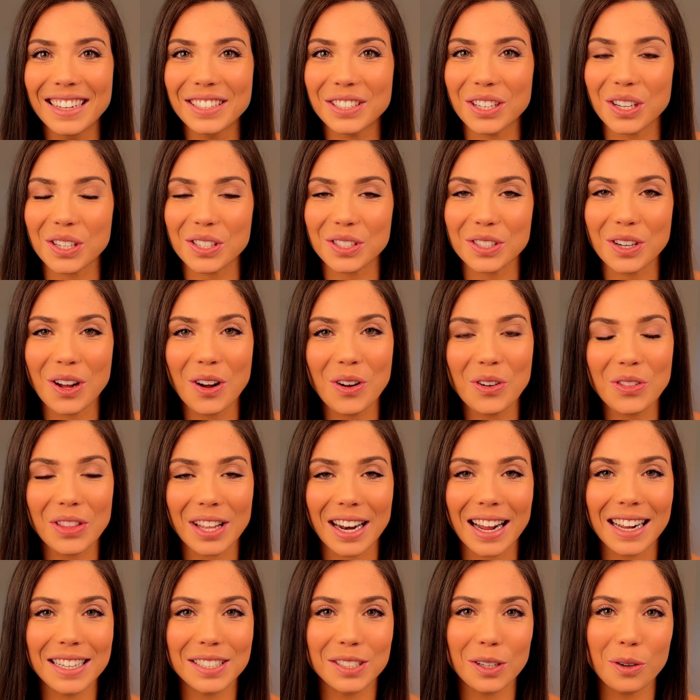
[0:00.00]
Just know
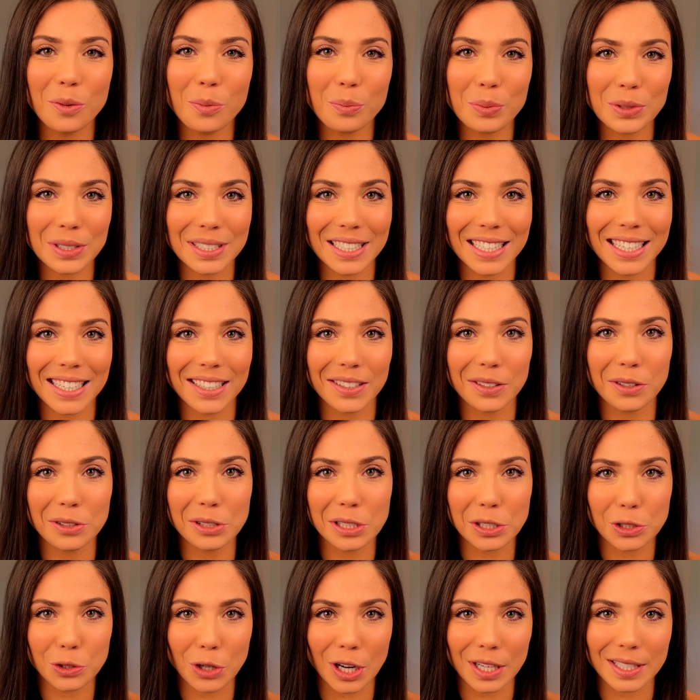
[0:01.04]
that I don't
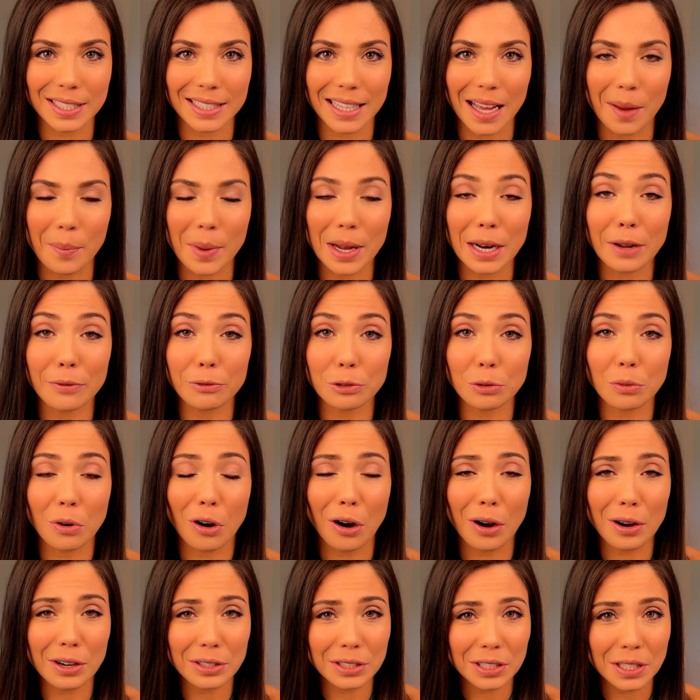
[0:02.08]
particularly trust them. And if you
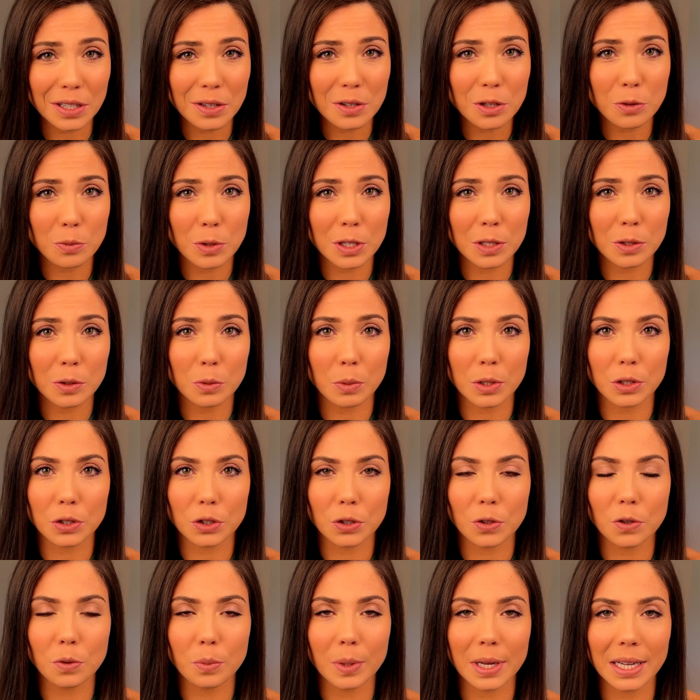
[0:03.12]
are to use ones with
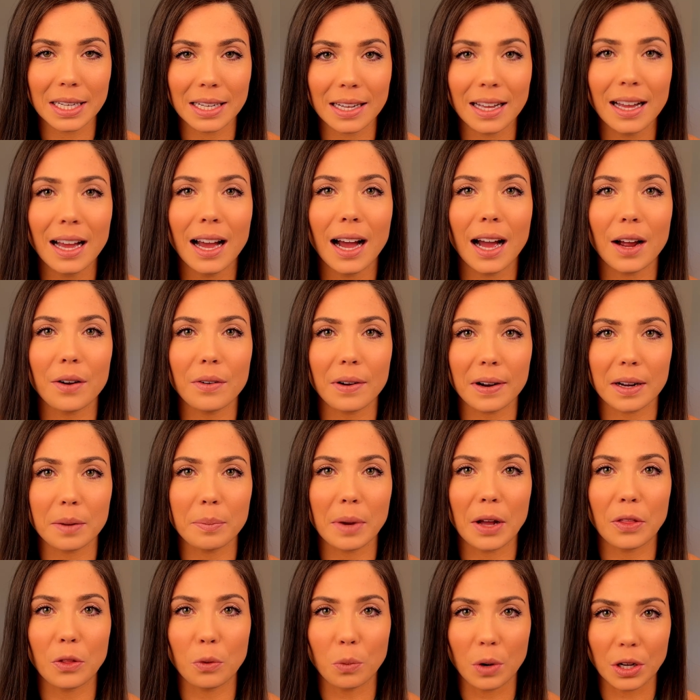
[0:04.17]
tubing, I
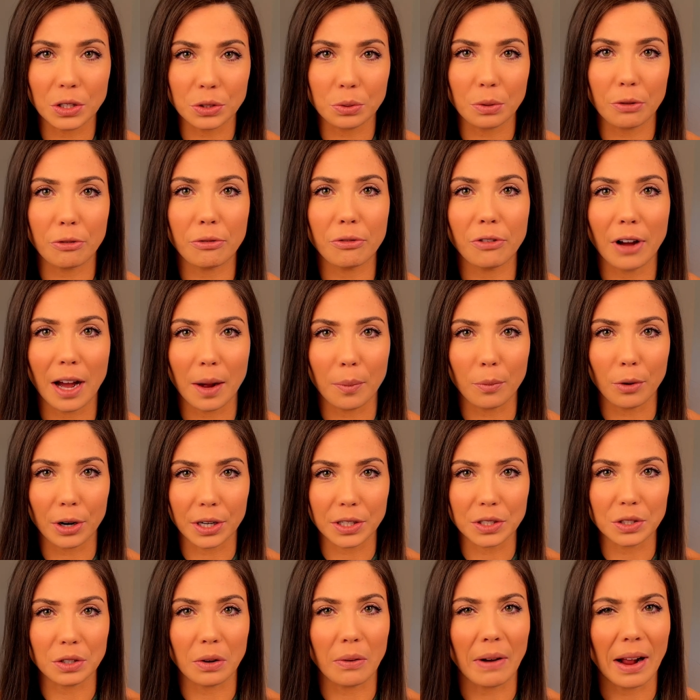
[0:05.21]
recommend the ones with
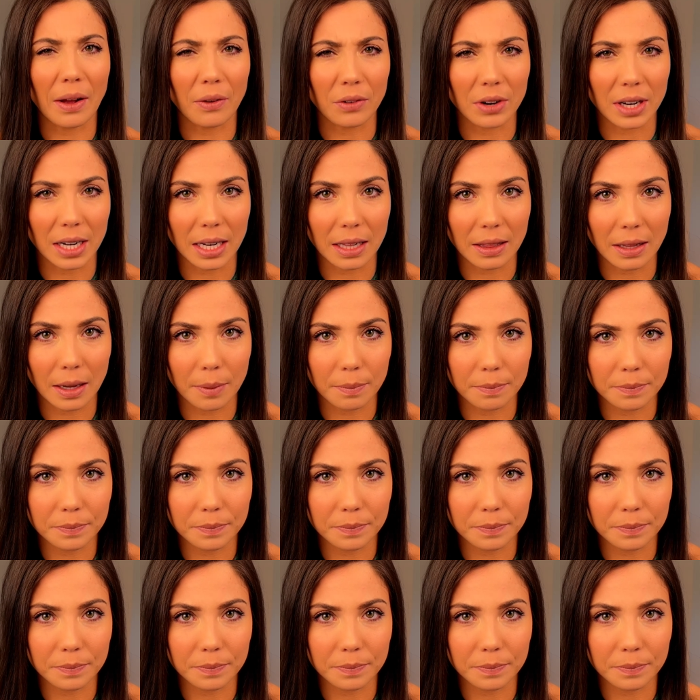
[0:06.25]
fabric surrounding them.